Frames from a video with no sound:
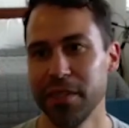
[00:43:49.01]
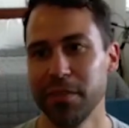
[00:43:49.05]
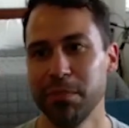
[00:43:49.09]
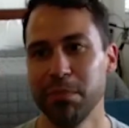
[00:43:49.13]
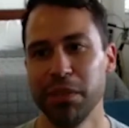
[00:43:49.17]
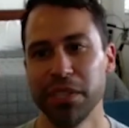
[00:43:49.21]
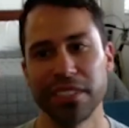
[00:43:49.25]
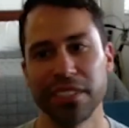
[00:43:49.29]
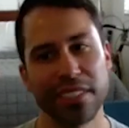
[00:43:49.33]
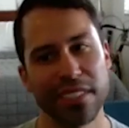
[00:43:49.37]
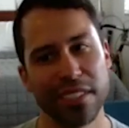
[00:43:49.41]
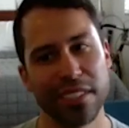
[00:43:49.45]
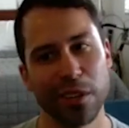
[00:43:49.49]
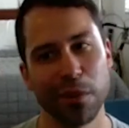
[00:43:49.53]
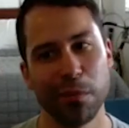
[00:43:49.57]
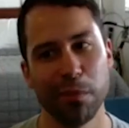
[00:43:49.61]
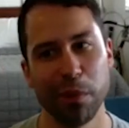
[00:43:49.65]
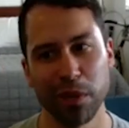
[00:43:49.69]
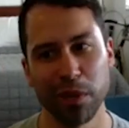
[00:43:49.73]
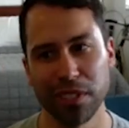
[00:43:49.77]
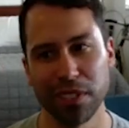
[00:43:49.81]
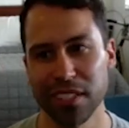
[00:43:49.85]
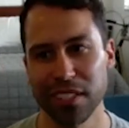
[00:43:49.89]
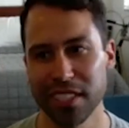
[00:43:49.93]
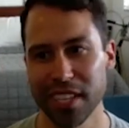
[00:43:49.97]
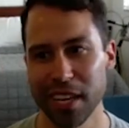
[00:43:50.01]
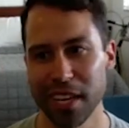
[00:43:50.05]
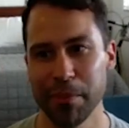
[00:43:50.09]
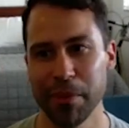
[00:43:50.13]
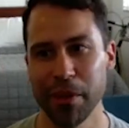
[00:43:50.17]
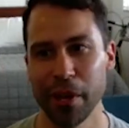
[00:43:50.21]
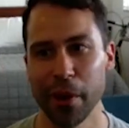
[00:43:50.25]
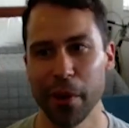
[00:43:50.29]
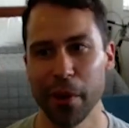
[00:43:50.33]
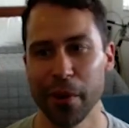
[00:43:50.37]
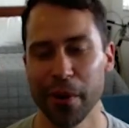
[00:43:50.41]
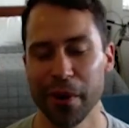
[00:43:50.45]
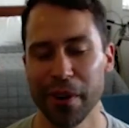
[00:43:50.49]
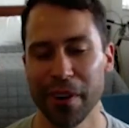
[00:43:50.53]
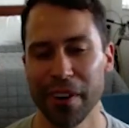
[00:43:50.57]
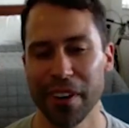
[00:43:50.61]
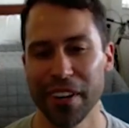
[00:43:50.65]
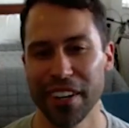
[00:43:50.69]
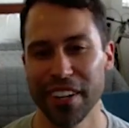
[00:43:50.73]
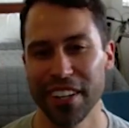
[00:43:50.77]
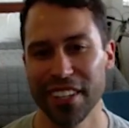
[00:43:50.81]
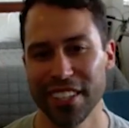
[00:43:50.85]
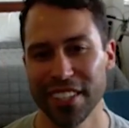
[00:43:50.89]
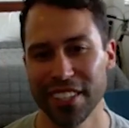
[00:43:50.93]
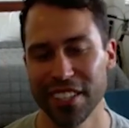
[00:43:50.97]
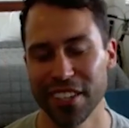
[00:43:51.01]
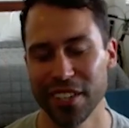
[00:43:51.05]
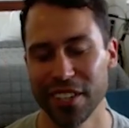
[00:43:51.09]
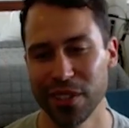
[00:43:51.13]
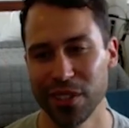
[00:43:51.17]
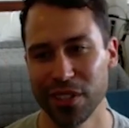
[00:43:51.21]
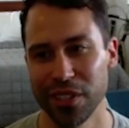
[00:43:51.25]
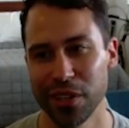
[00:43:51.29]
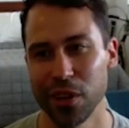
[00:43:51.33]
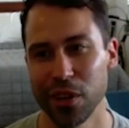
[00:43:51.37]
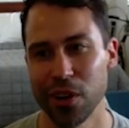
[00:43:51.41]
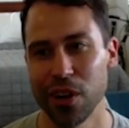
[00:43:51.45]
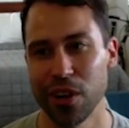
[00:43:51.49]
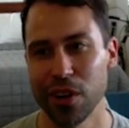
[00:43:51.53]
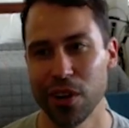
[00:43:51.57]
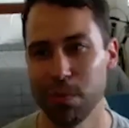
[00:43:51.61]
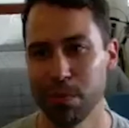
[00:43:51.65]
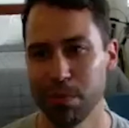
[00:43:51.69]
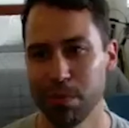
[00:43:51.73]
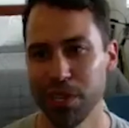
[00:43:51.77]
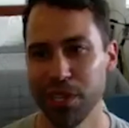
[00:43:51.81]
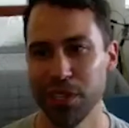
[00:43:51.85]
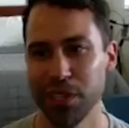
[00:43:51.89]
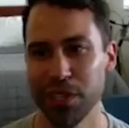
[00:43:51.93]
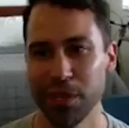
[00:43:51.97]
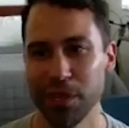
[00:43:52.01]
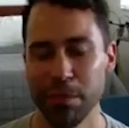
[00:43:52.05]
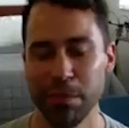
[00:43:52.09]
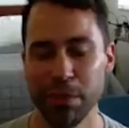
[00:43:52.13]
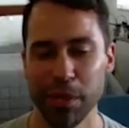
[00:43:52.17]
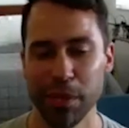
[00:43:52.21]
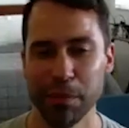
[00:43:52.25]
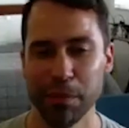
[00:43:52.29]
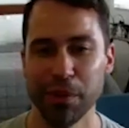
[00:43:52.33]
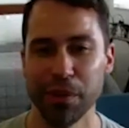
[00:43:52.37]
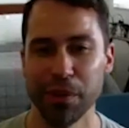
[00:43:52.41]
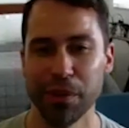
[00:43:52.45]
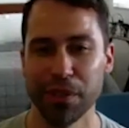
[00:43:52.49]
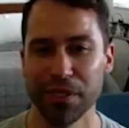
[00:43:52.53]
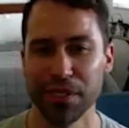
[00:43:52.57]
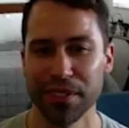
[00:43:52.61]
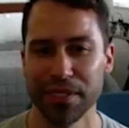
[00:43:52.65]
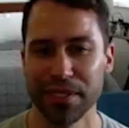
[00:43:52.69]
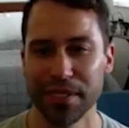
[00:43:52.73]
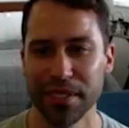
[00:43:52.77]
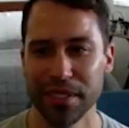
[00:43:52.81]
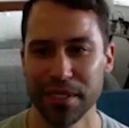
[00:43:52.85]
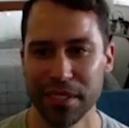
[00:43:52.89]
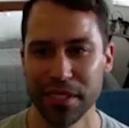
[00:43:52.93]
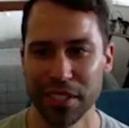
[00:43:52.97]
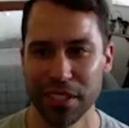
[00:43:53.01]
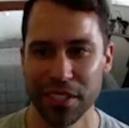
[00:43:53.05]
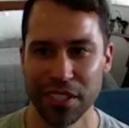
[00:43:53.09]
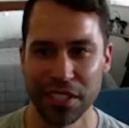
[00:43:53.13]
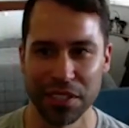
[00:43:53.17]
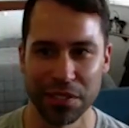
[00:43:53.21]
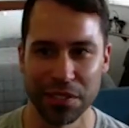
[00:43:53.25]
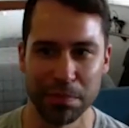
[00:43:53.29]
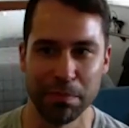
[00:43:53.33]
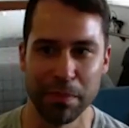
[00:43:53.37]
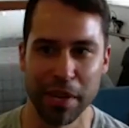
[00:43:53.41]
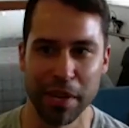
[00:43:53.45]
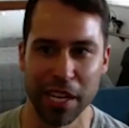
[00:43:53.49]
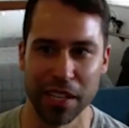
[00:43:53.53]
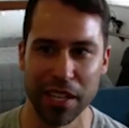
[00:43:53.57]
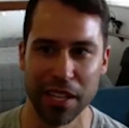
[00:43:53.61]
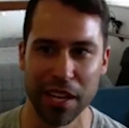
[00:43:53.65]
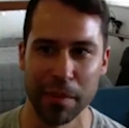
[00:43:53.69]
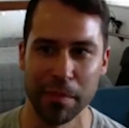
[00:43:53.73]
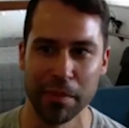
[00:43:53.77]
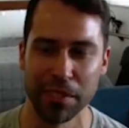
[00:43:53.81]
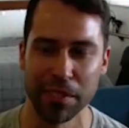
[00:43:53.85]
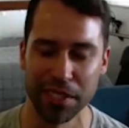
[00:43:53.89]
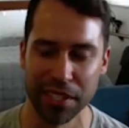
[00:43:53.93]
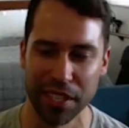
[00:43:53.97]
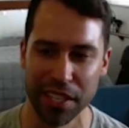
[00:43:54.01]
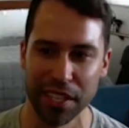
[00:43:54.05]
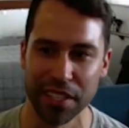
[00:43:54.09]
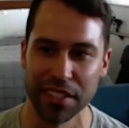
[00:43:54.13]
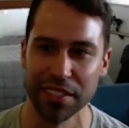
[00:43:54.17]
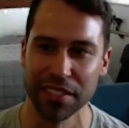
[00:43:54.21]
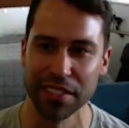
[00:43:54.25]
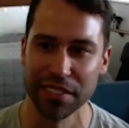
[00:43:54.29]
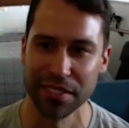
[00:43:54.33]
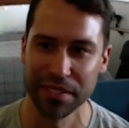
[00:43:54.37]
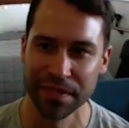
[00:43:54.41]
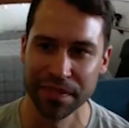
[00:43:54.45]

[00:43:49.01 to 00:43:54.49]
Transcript: But still, most of the time, no. They're all pretty good people. They just make a lot of mistakes.